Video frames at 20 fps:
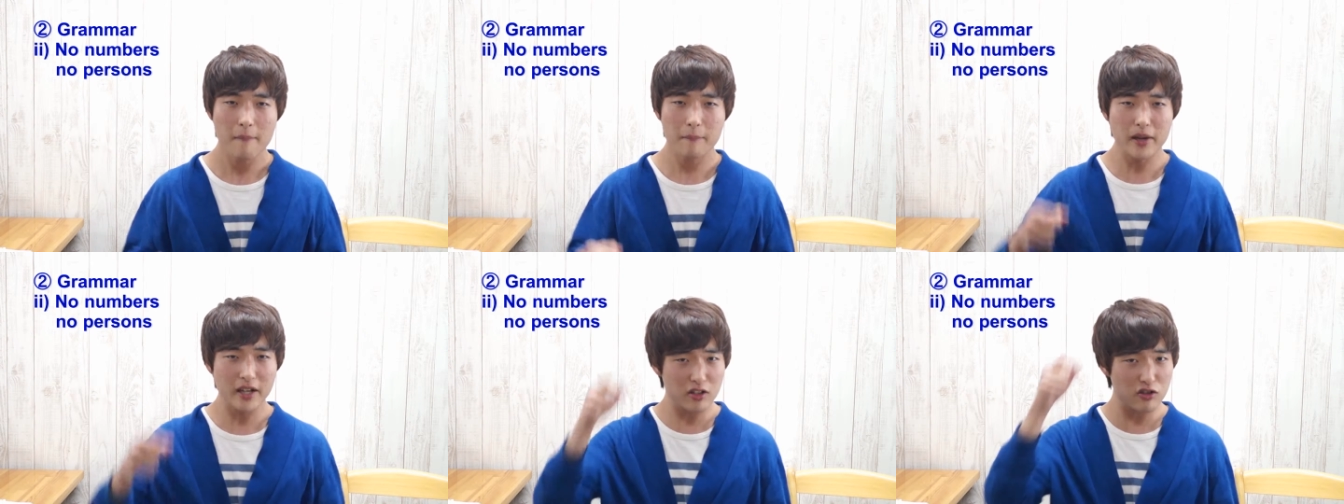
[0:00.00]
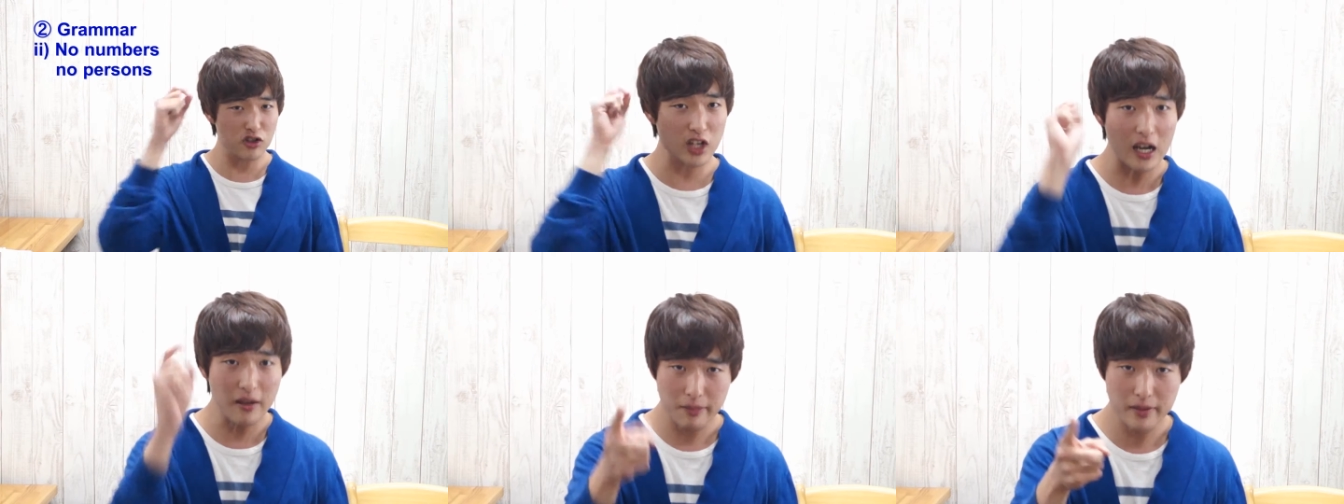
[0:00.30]
But
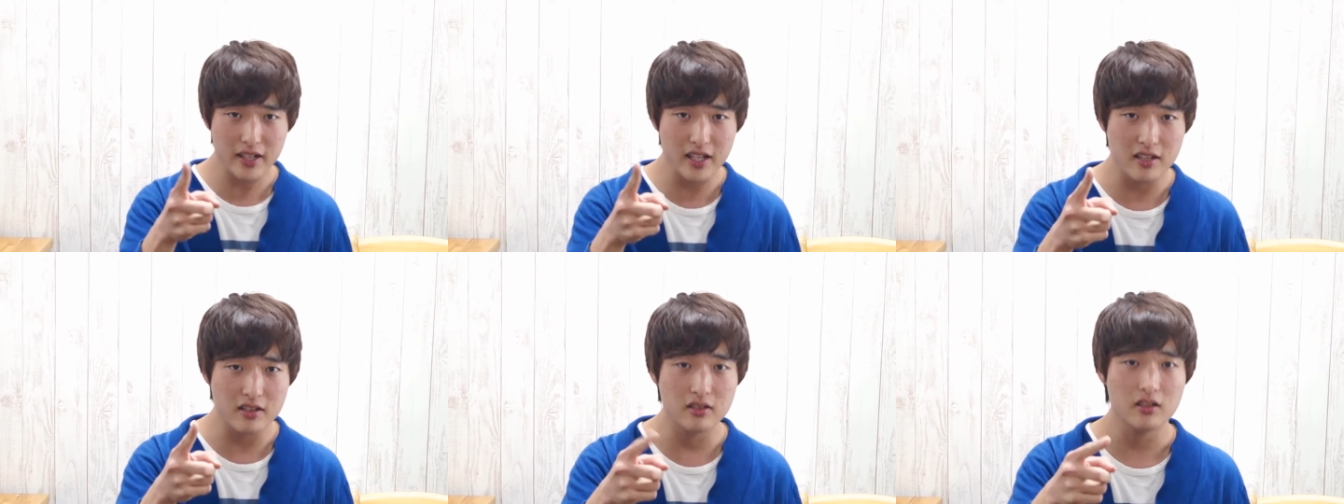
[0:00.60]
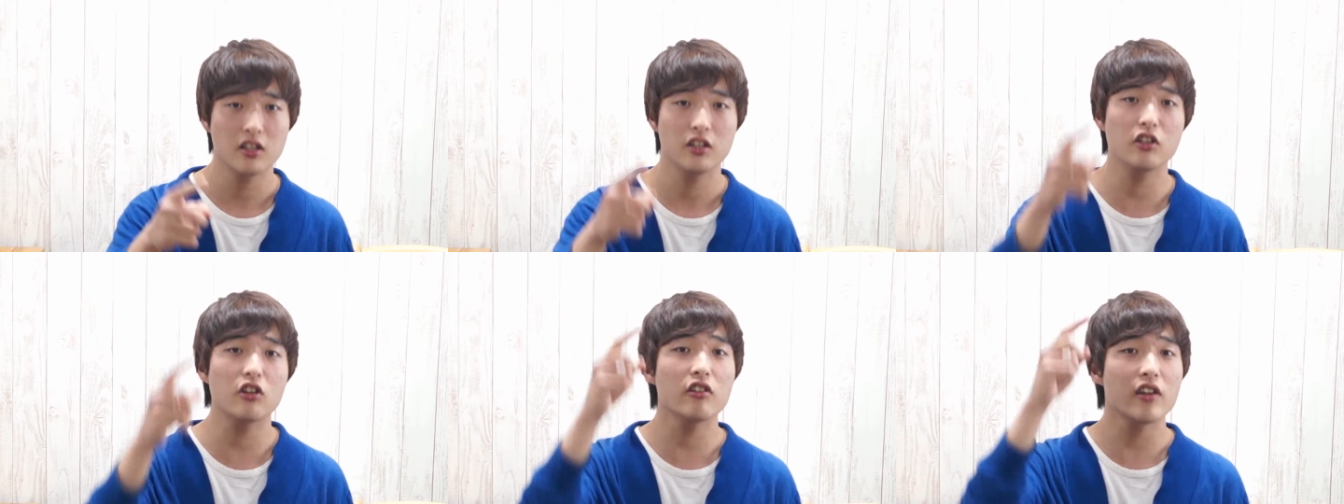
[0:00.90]
in
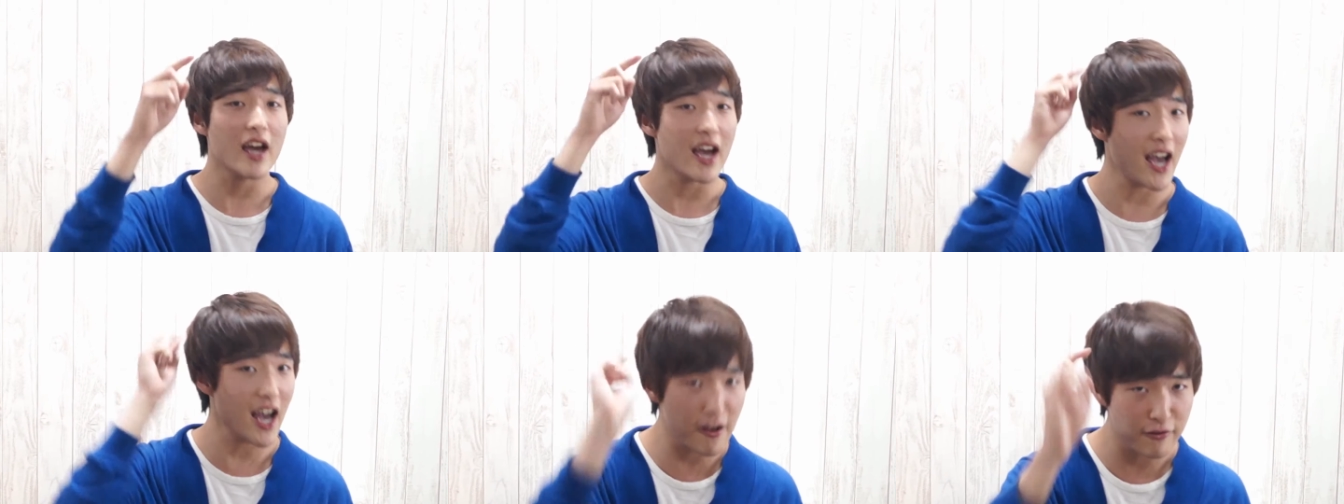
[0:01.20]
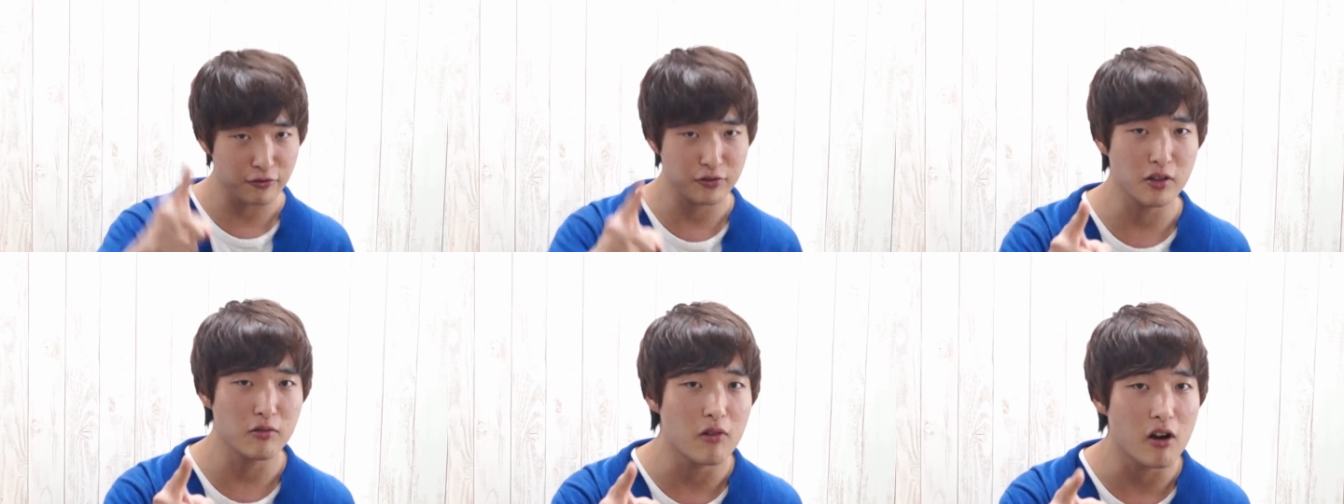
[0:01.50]
Japanese, you don't
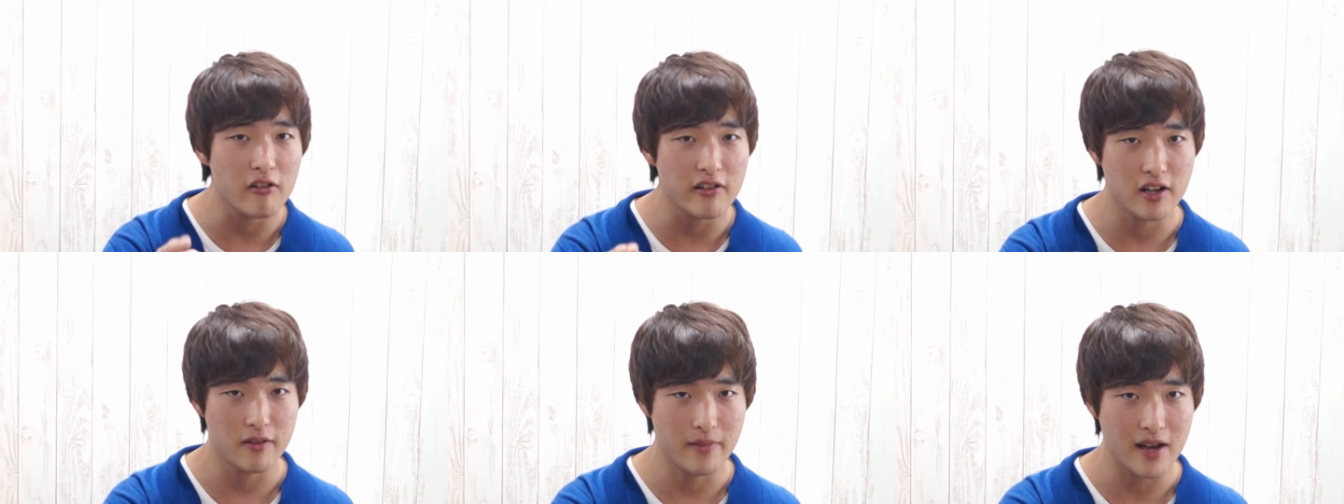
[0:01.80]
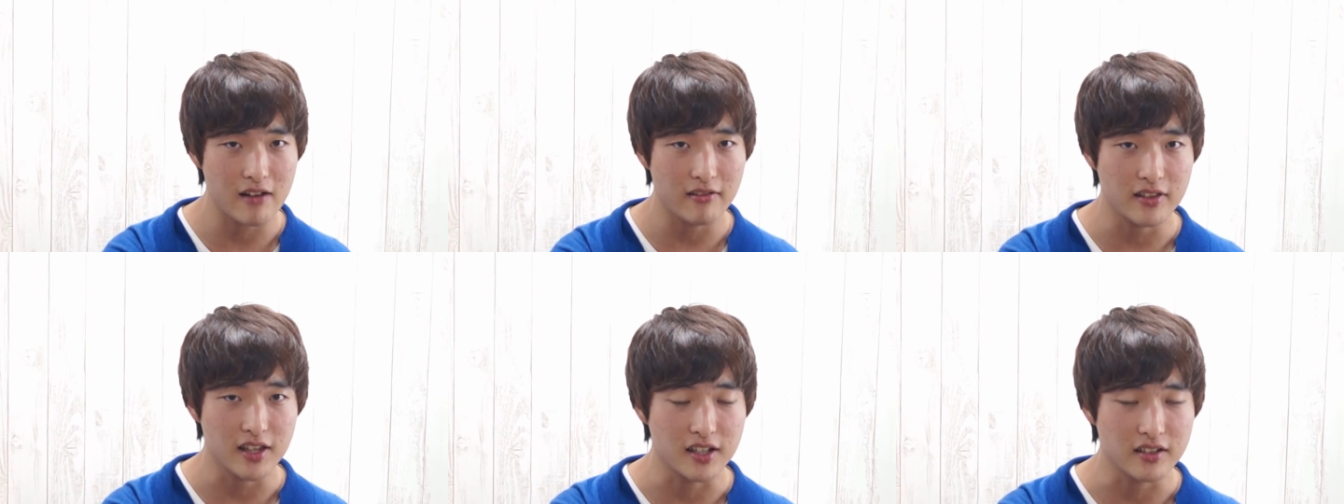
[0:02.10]
have to worry
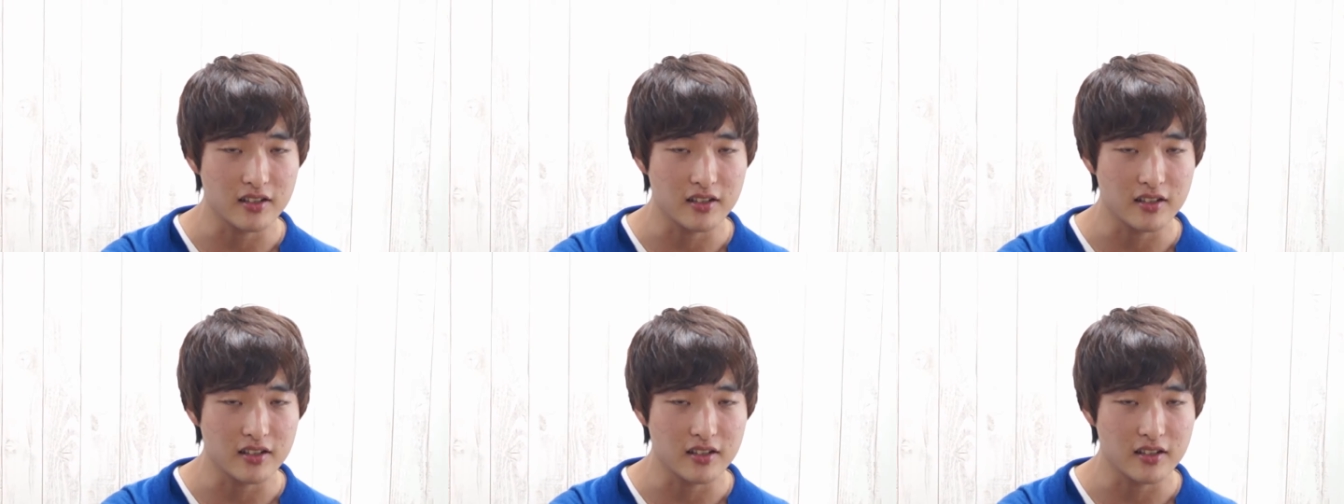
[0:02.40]
about